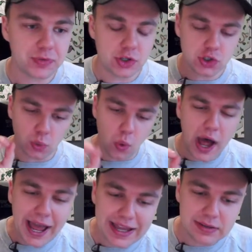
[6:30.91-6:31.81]
So what
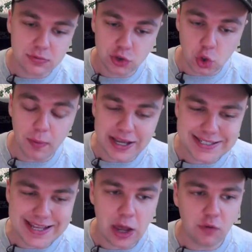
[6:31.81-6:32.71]
I do
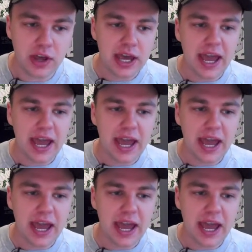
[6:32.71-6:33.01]
myself